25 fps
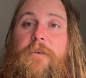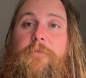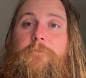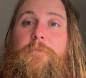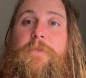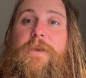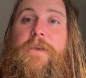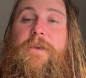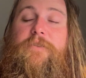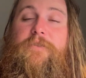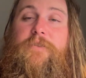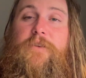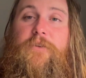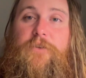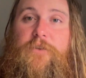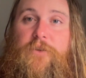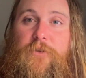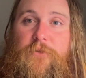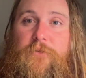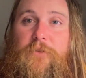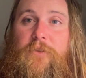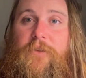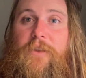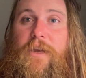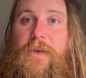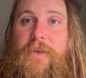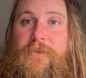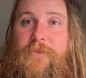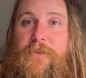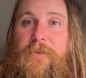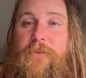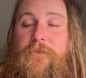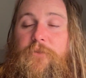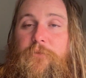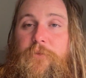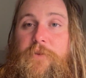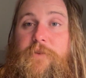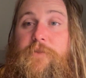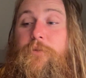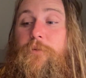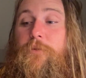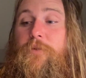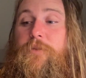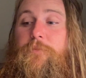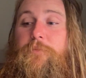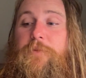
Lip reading: because they're utilizing the resource.